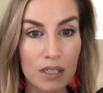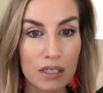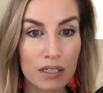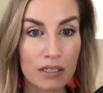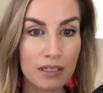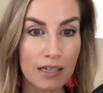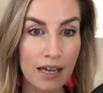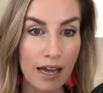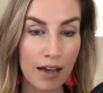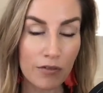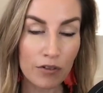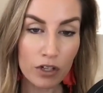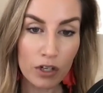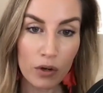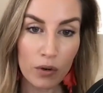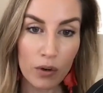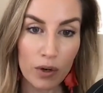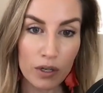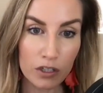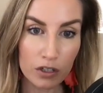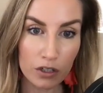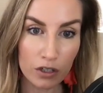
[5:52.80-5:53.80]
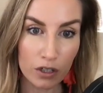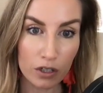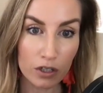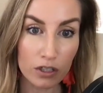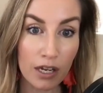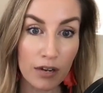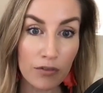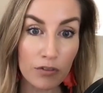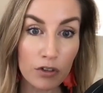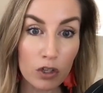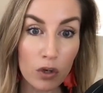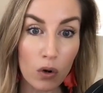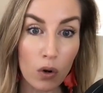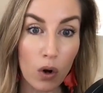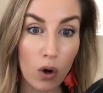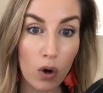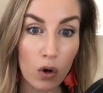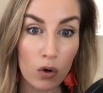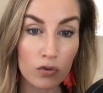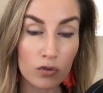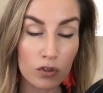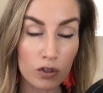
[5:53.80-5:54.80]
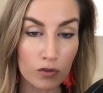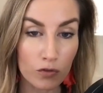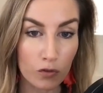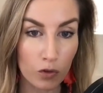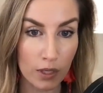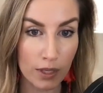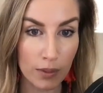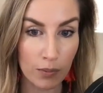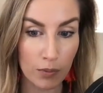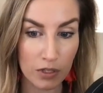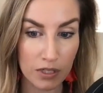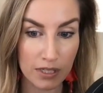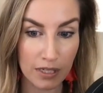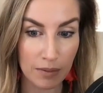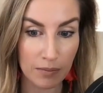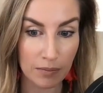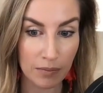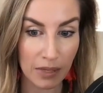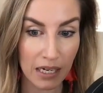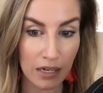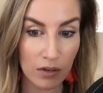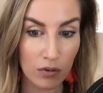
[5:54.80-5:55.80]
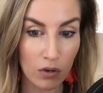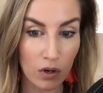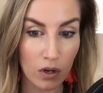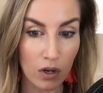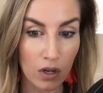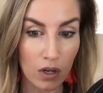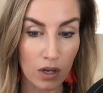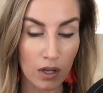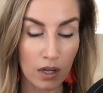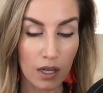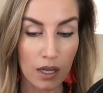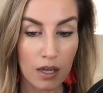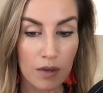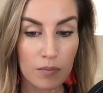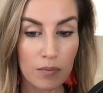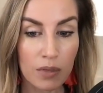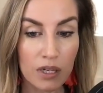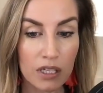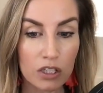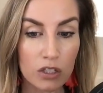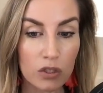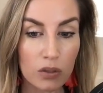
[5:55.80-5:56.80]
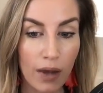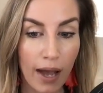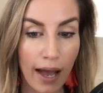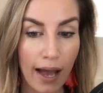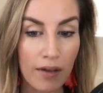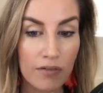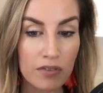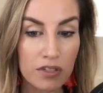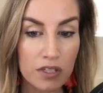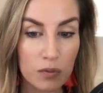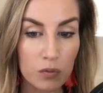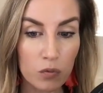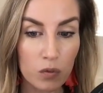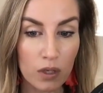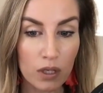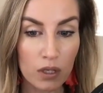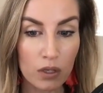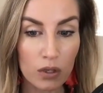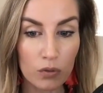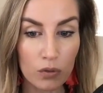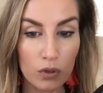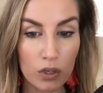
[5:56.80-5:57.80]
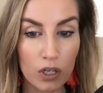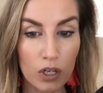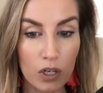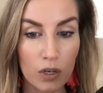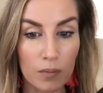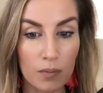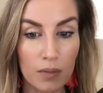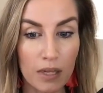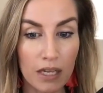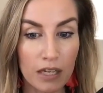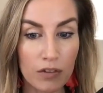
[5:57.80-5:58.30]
Never go over 40% payroll, but you have some wiggle room.